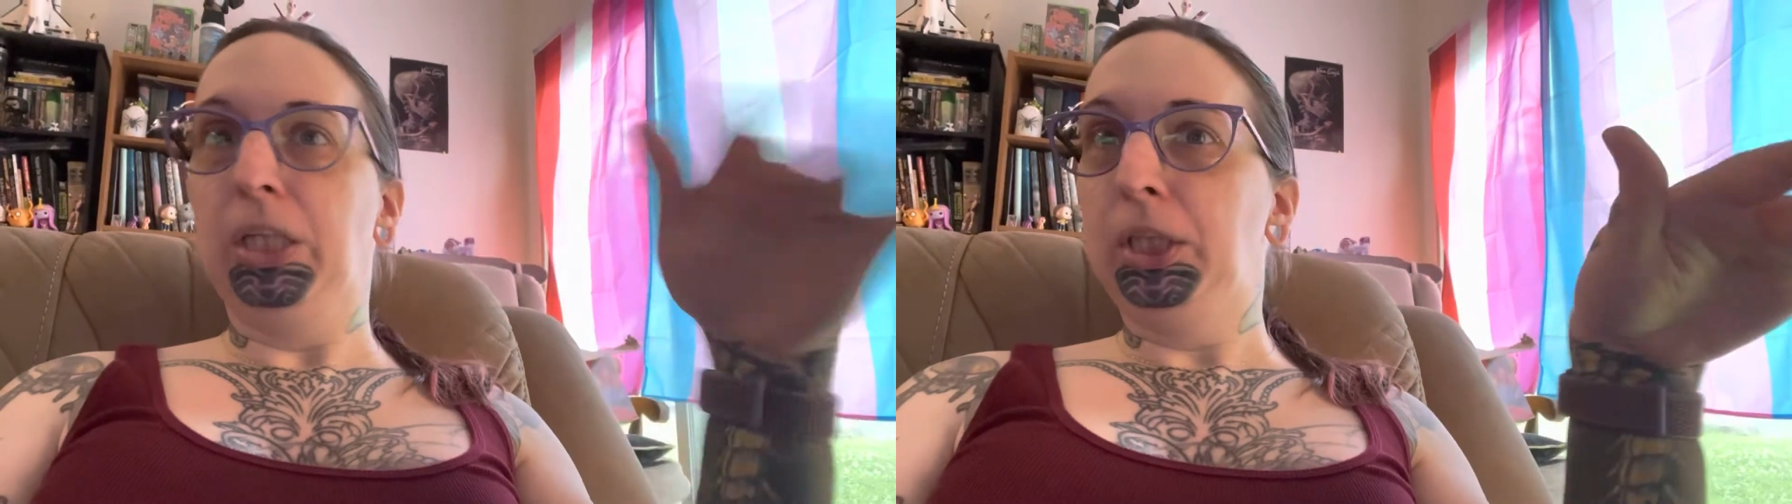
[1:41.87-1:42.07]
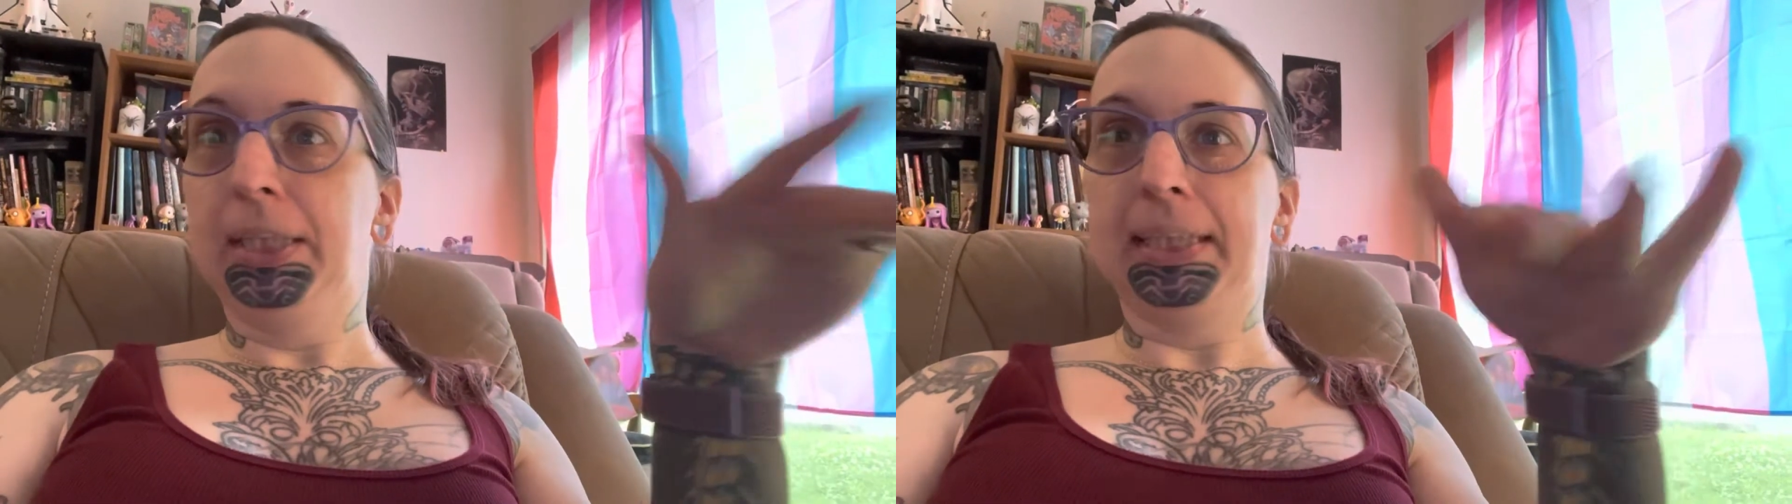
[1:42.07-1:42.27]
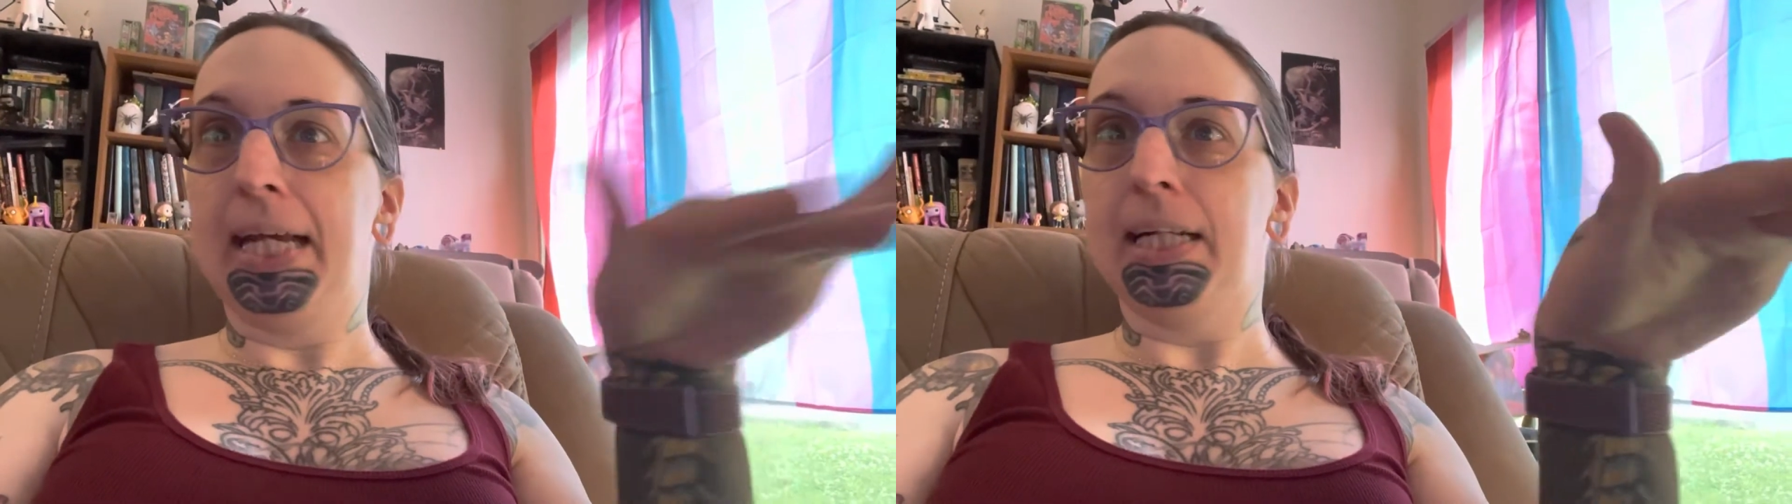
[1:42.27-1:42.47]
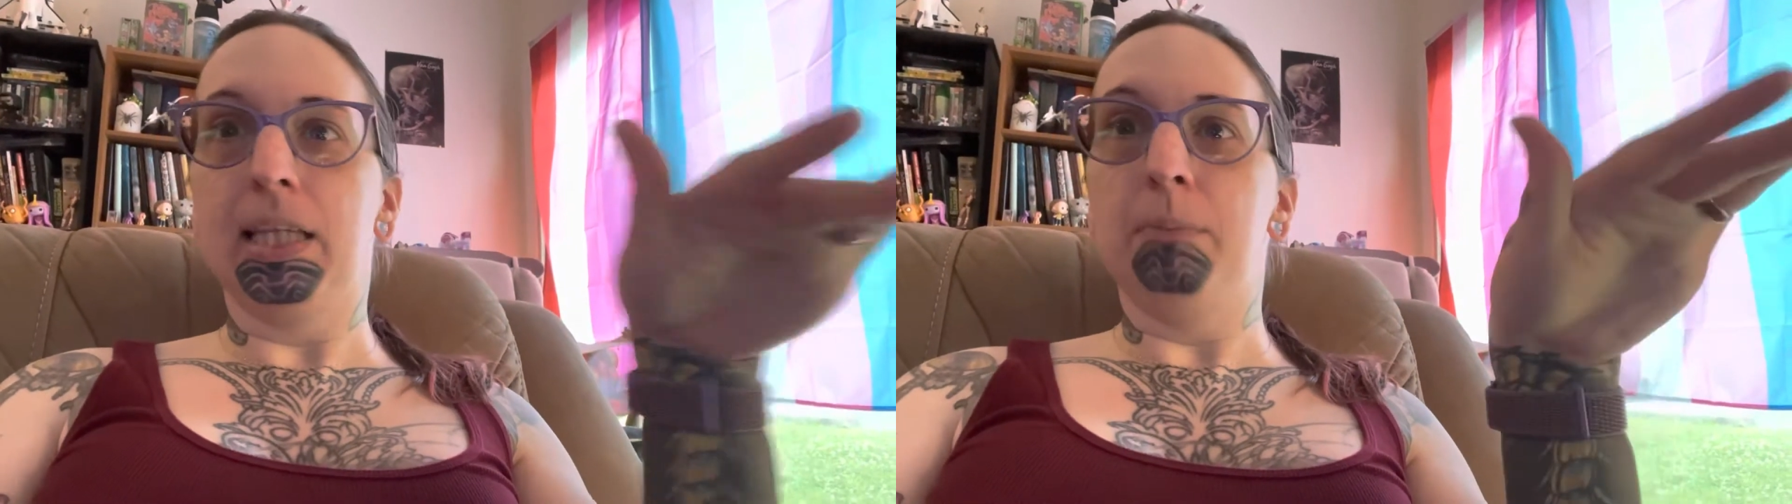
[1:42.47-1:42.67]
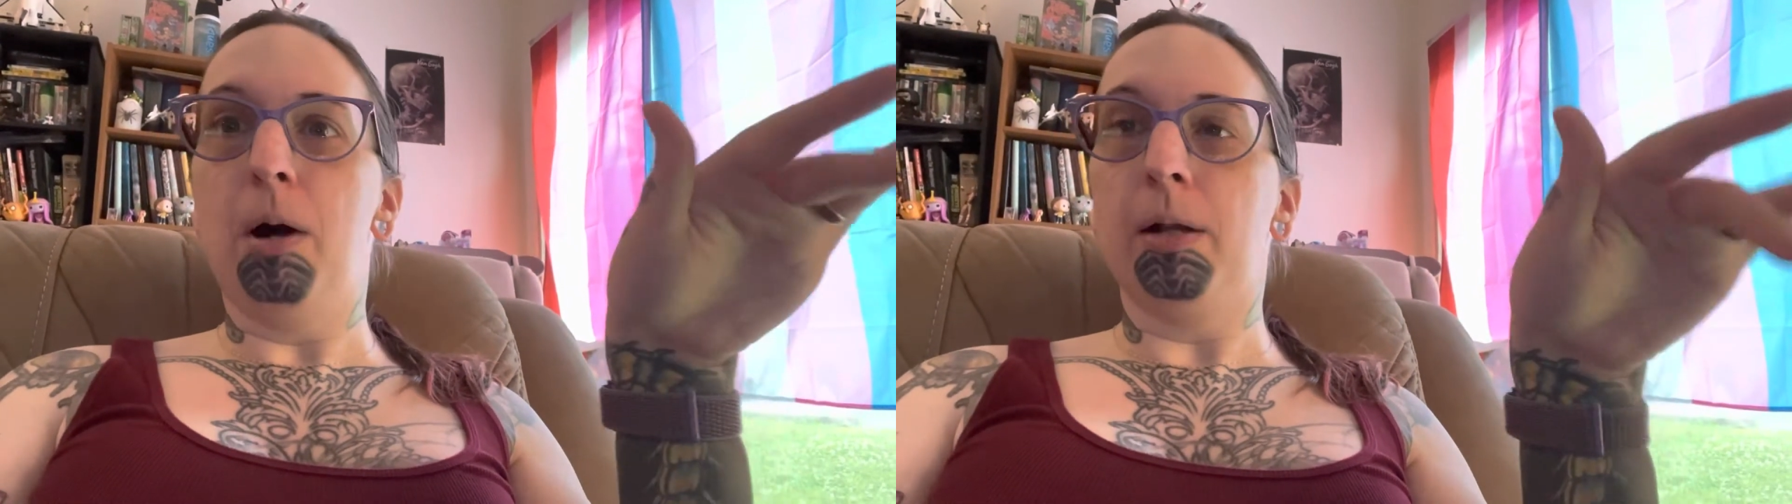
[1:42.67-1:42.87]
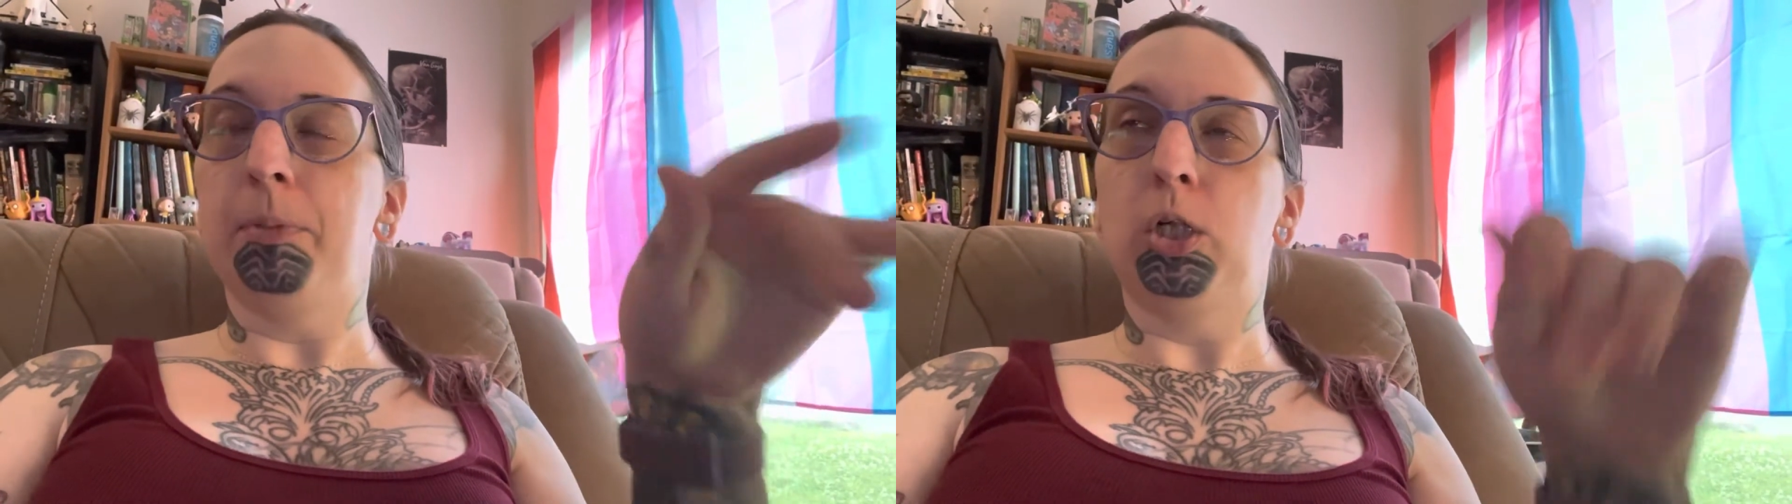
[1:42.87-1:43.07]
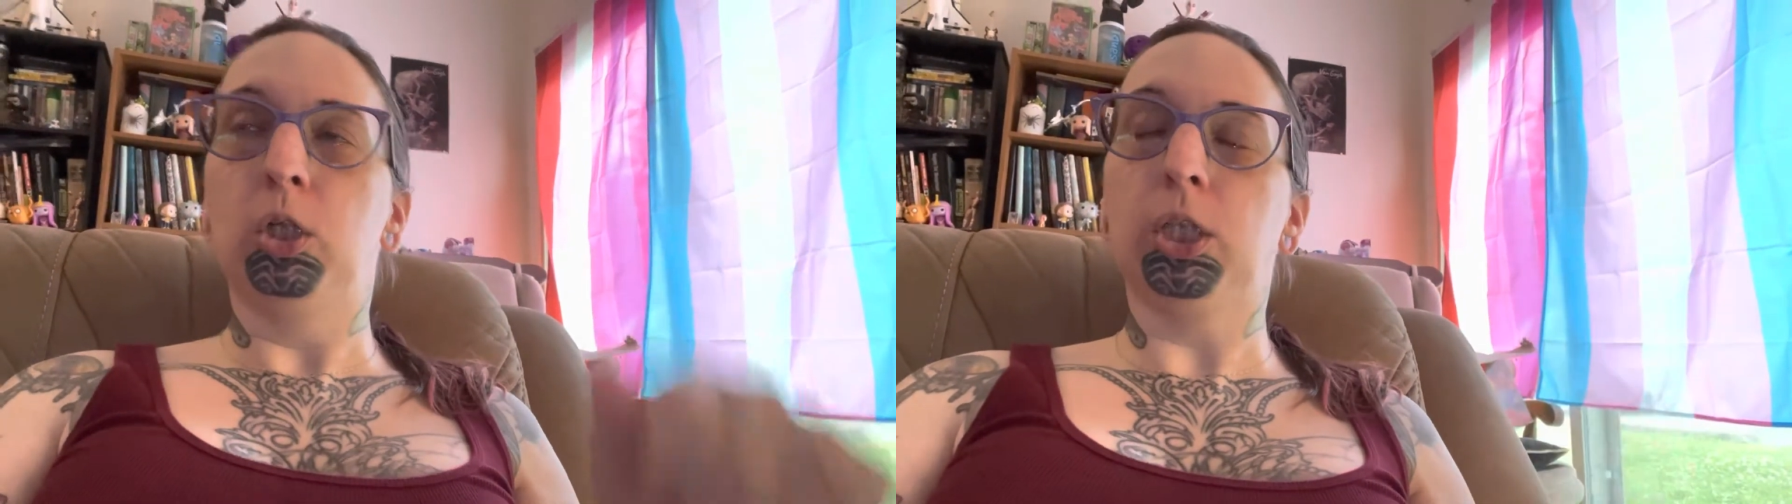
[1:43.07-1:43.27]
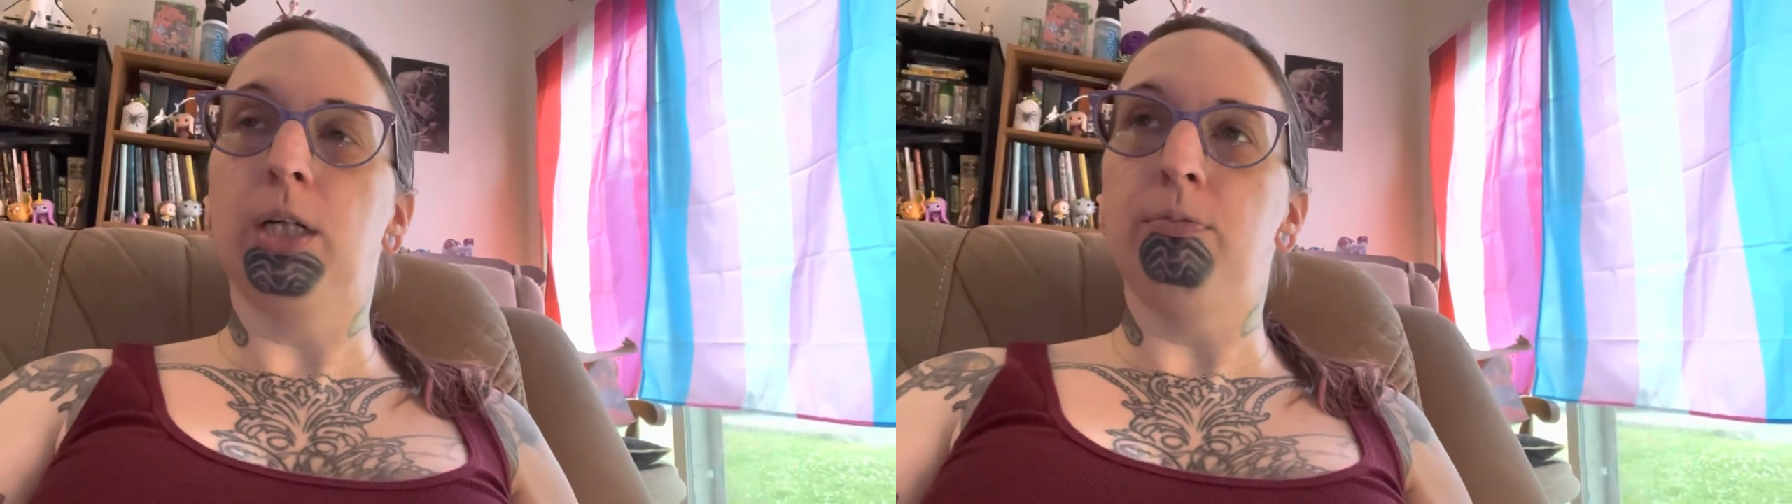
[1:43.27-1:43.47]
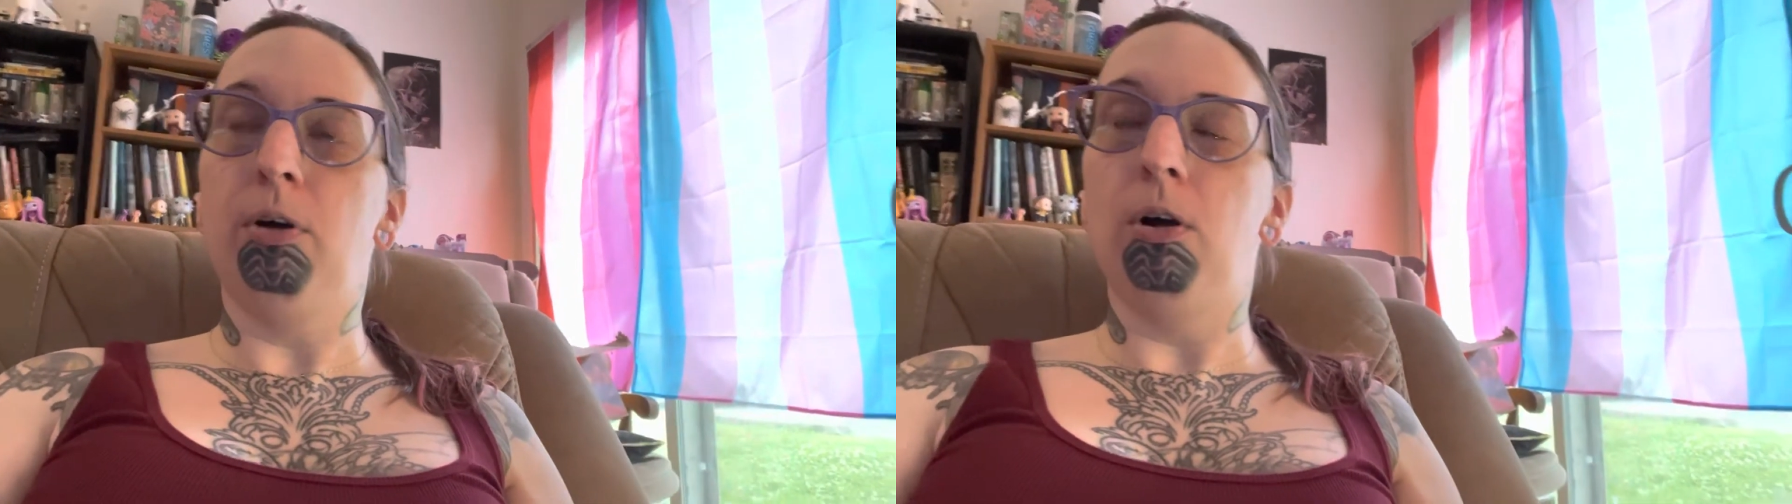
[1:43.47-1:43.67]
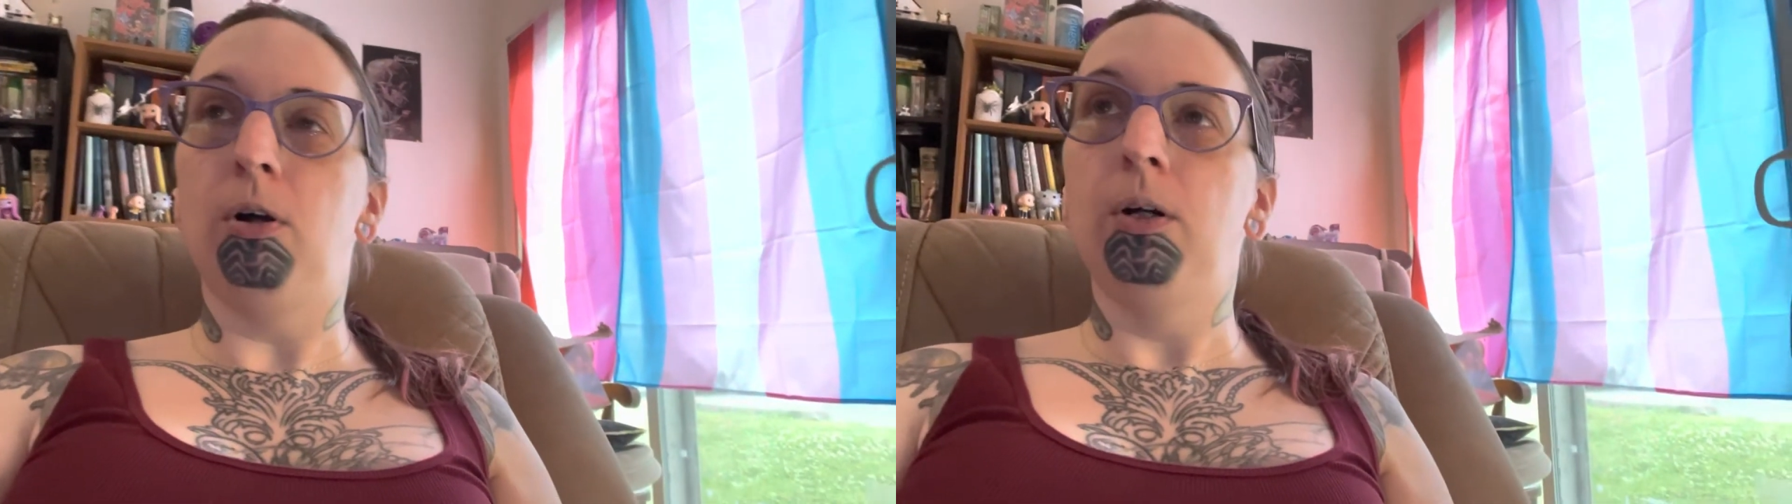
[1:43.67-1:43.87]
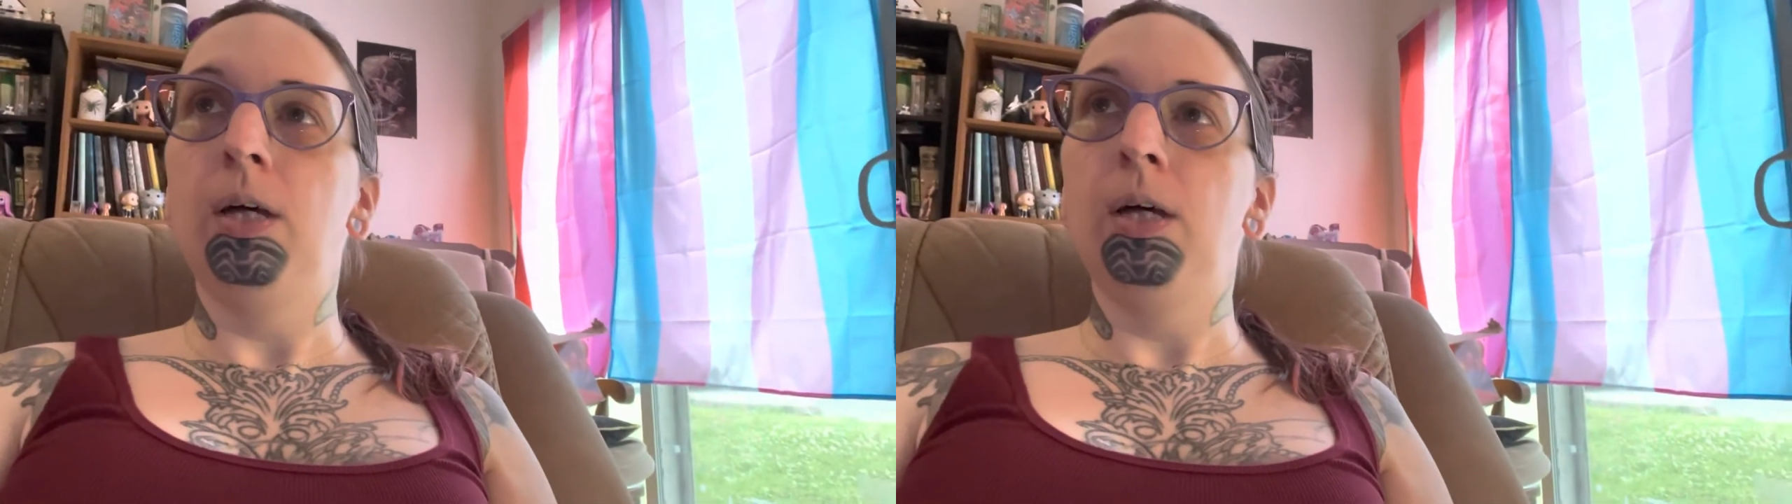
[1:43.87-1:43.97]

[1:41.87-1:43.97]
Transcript: inch of sand at the bottom to cushion a fall,